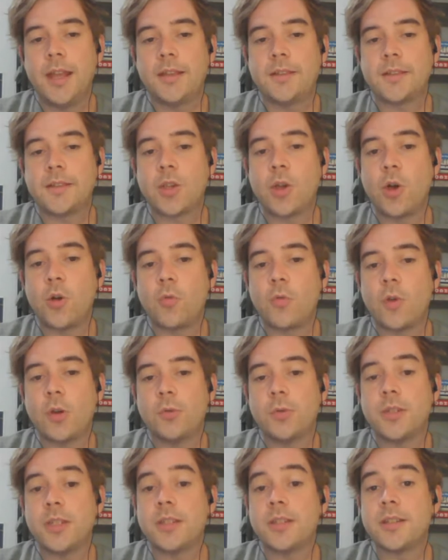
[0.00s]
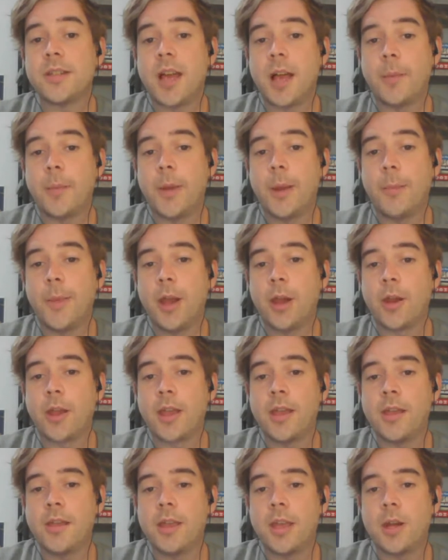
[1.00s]
Hess co wrote Tom in
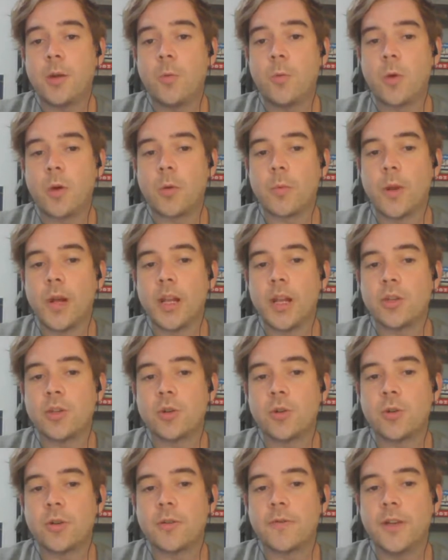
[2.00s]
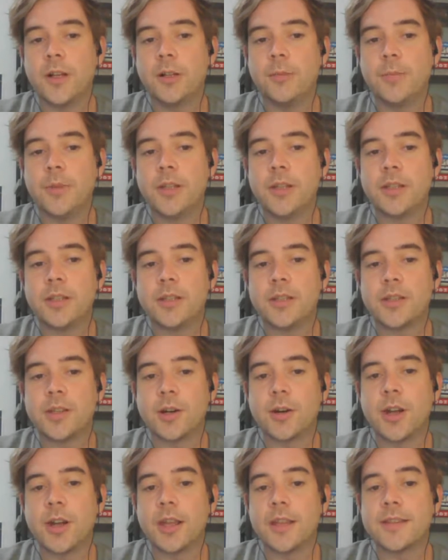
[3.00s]
America, an award winning short film
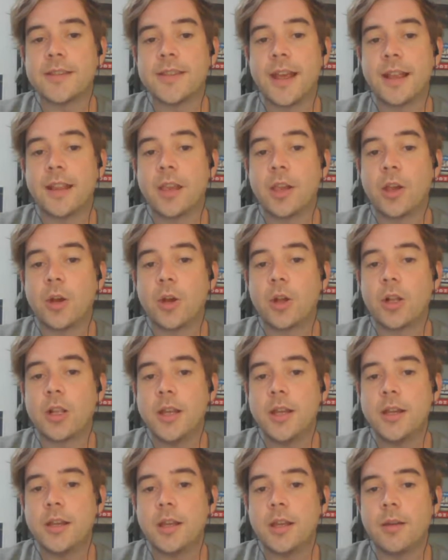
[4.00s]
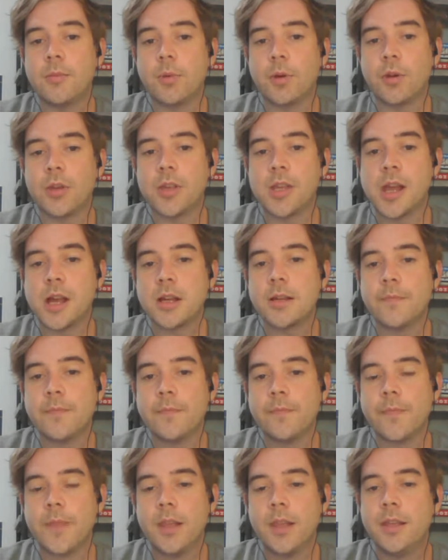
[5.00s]
starring Sally Kirkland and Burt
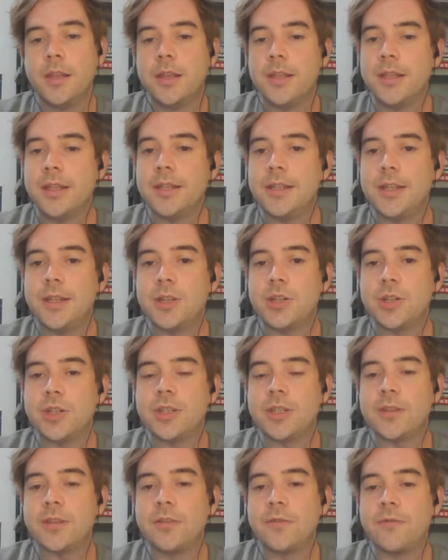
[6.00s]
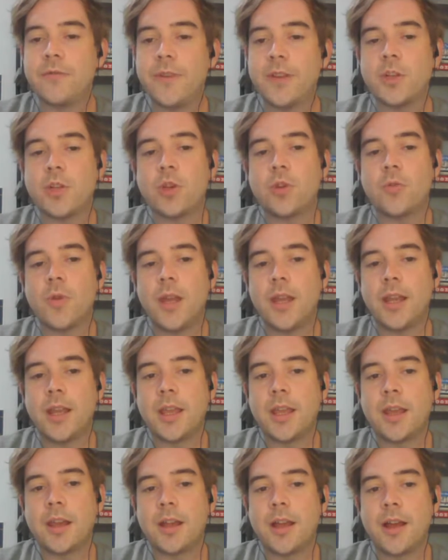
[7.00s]
Young. He teaches fiction
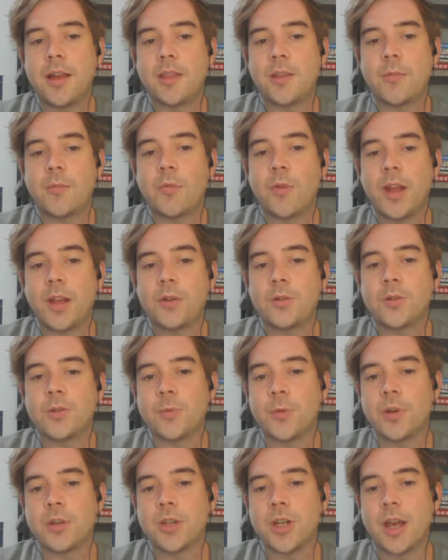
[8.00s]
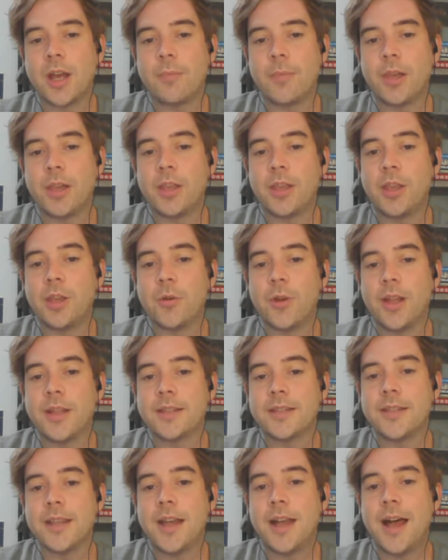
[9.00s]
writing at Gotham Writers Workshop and
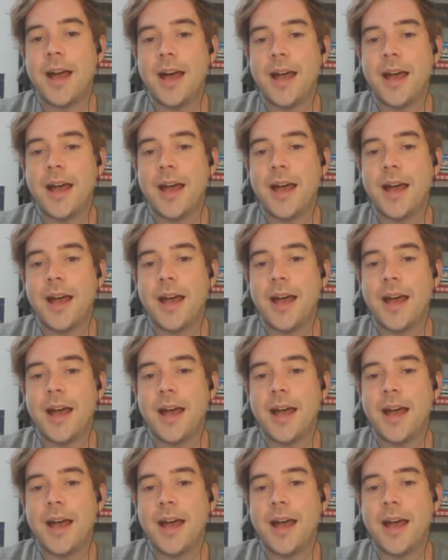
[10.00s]
curates